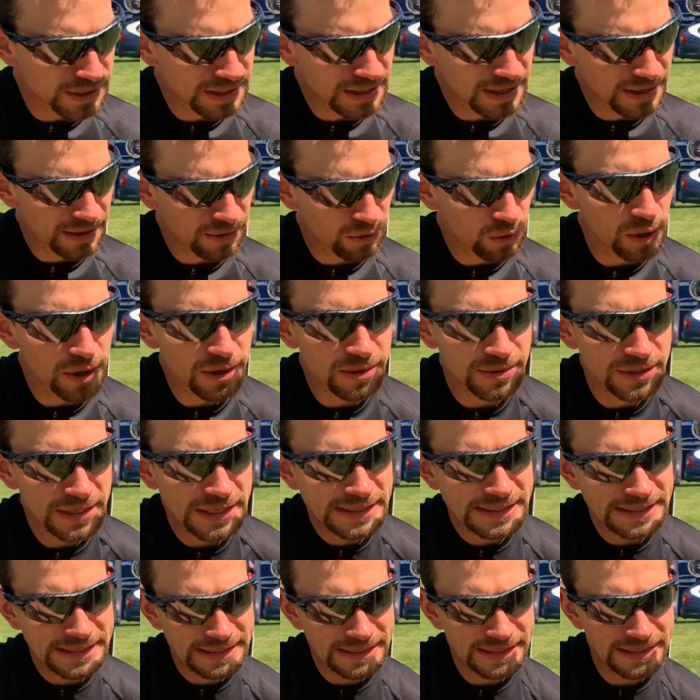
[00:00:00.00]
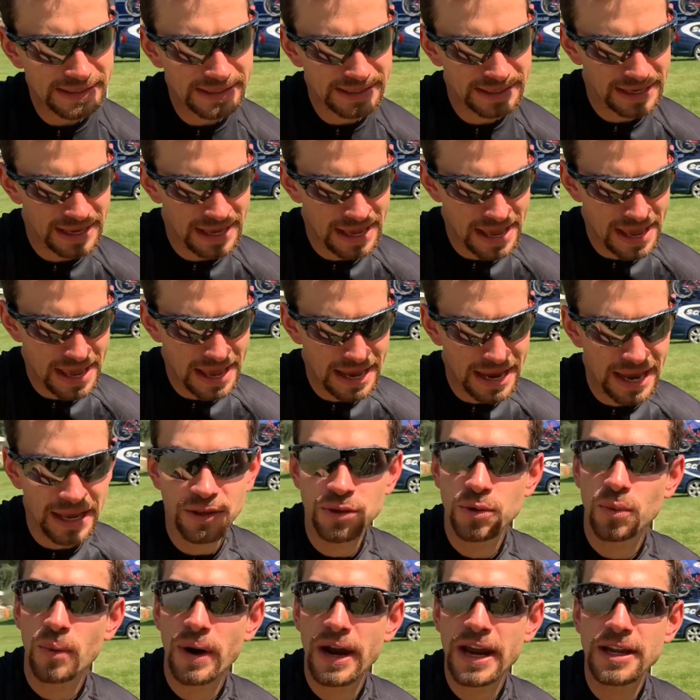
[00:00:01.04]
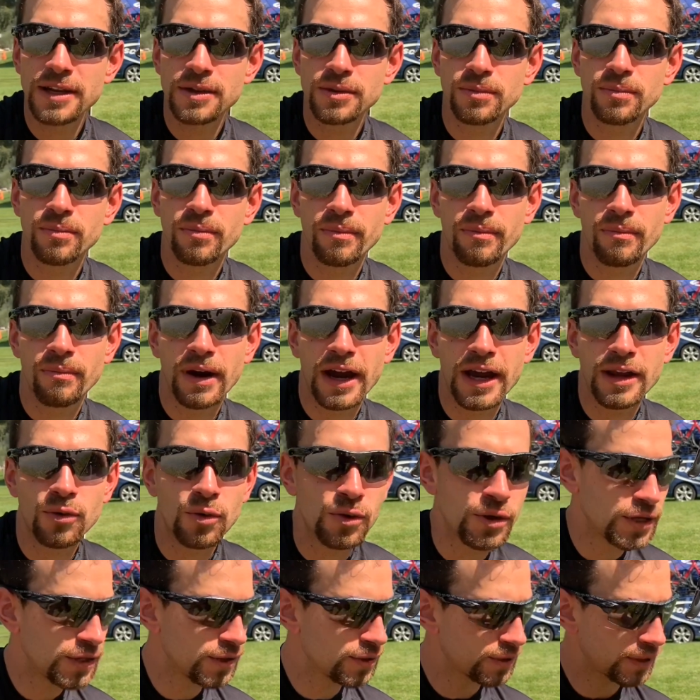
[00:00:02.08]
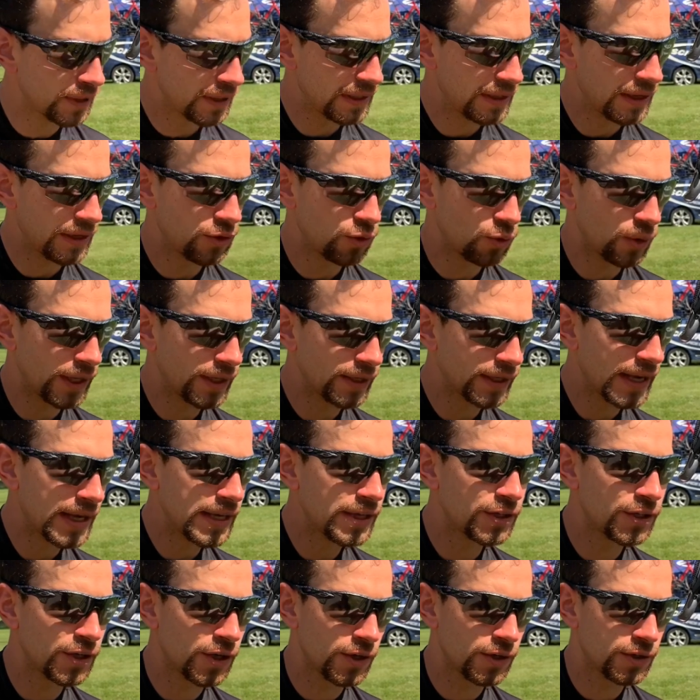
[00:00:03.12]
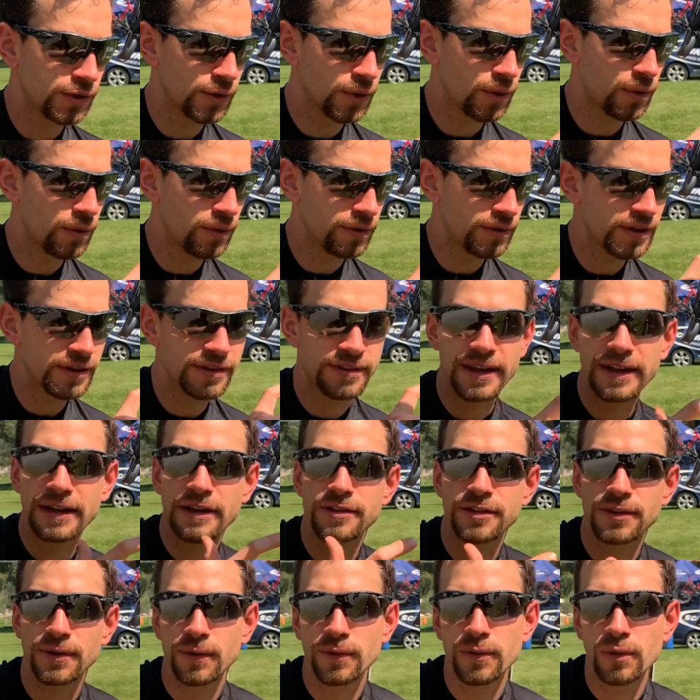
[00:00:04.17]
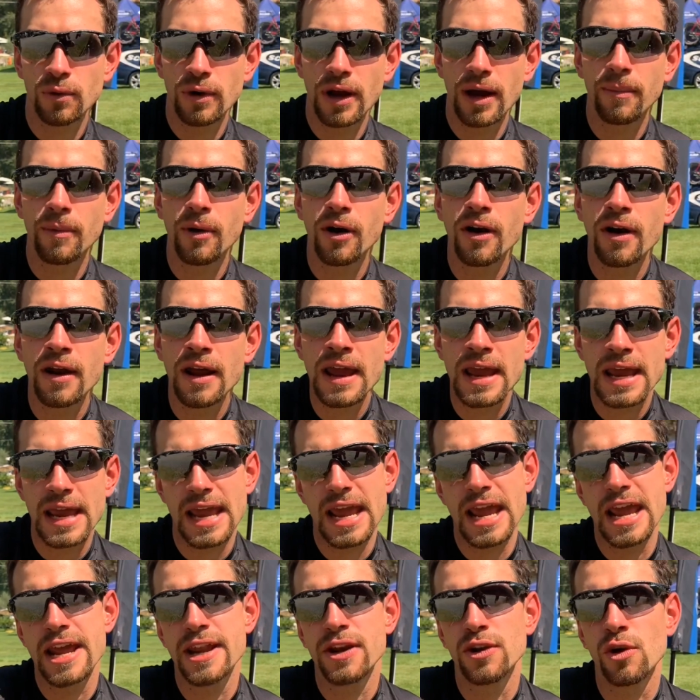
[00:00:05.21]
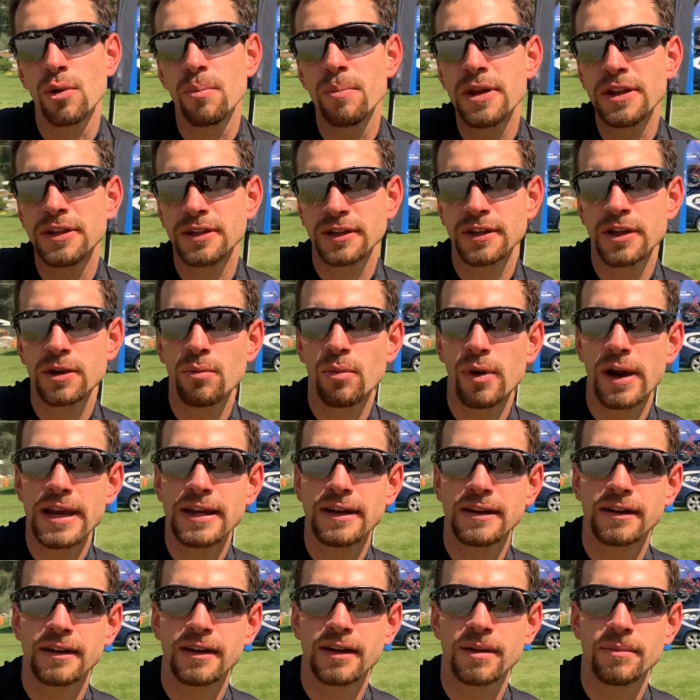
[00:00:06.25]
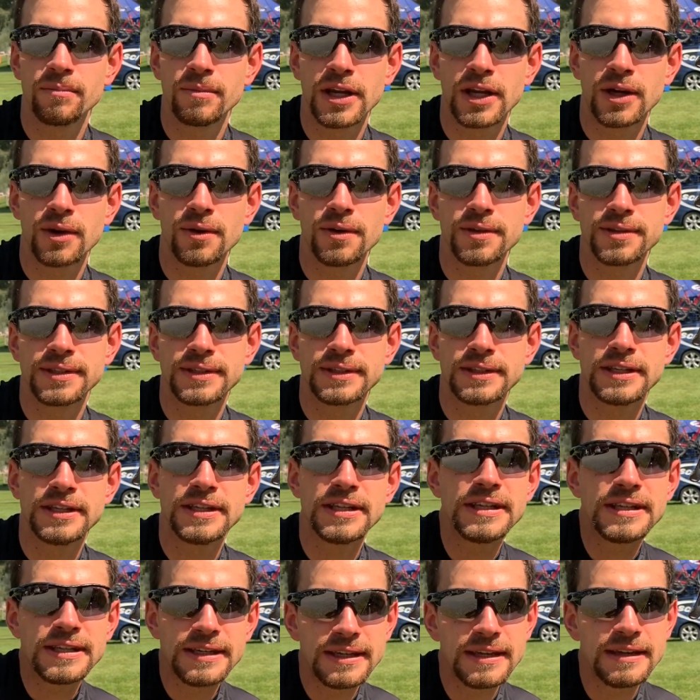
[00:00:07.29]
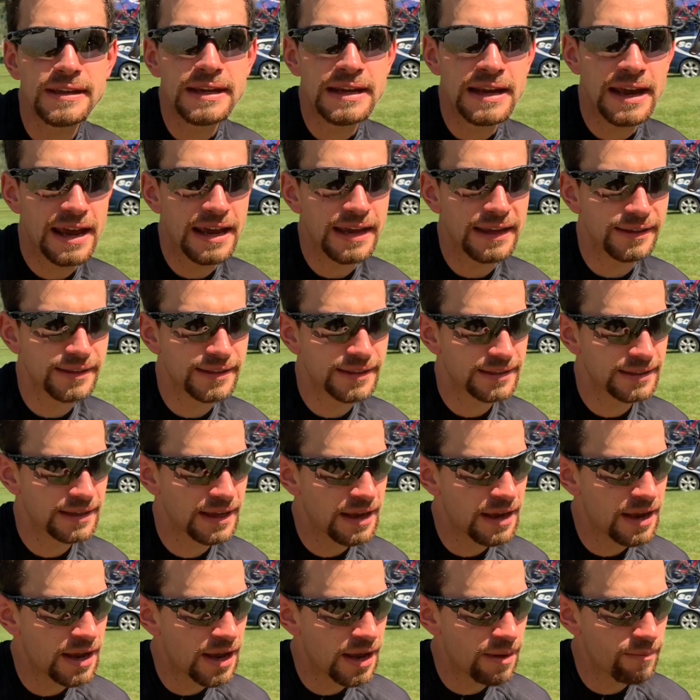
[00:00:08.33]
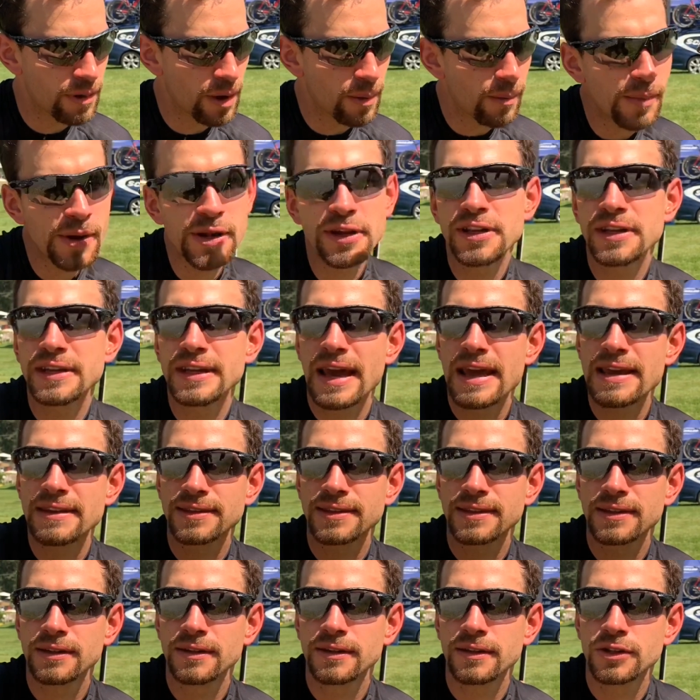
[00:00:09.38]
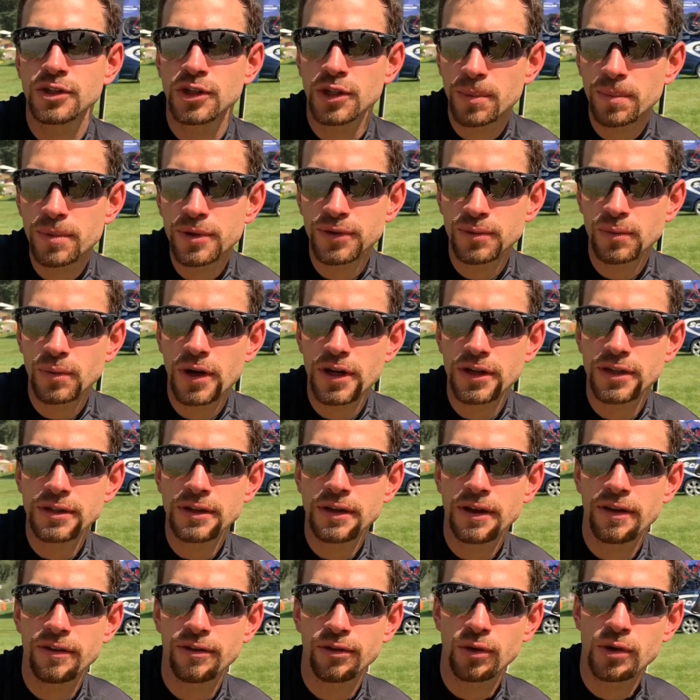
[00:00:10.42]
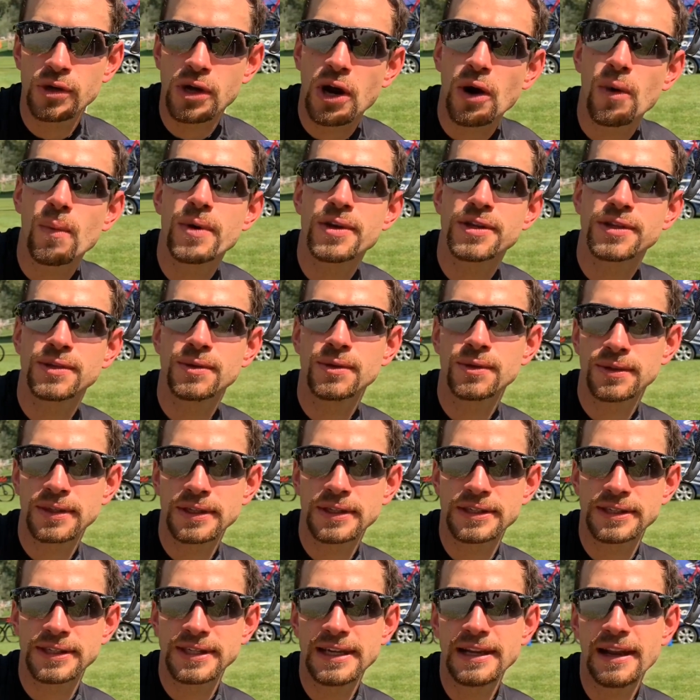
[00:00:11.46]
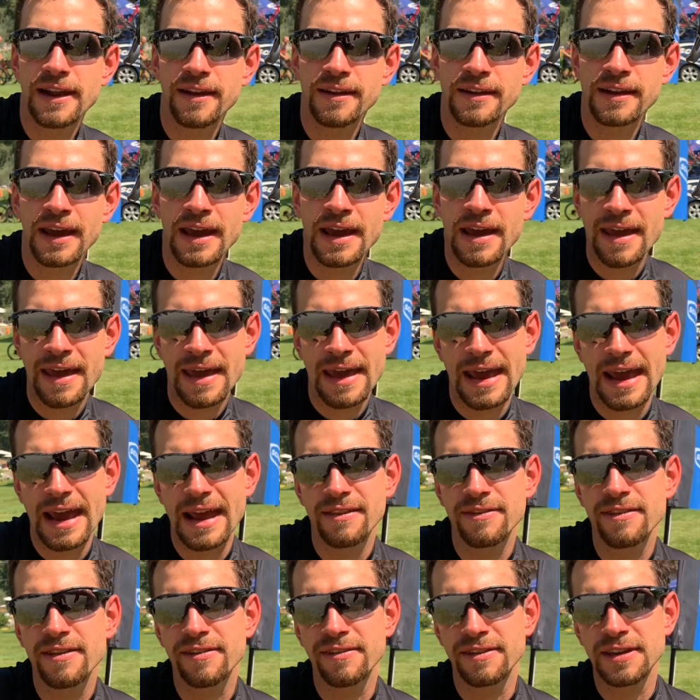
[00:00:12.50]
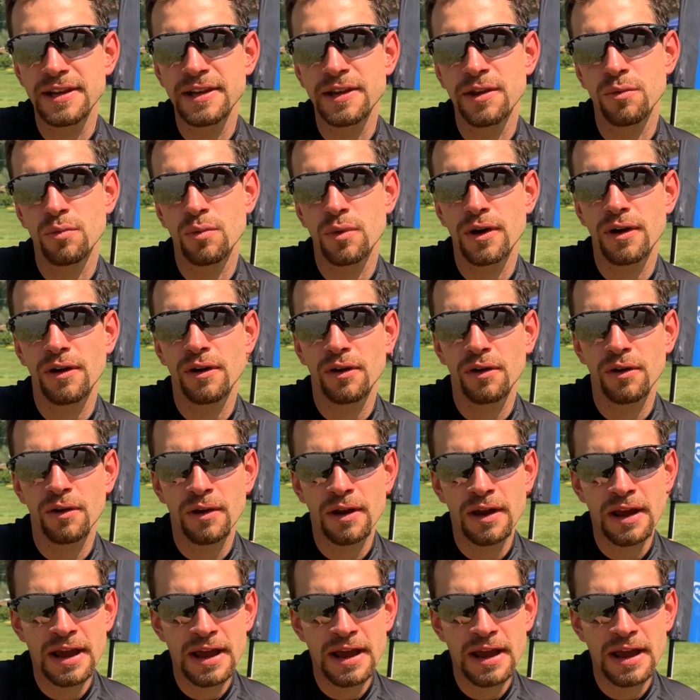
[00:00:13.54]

the rolling resistance and the weight by reducing the tread gauge, so the thickness of the rubber, and omitting the breaker, because the TT is permitted as a tubeless version, so you always use the sealant, and the sealant will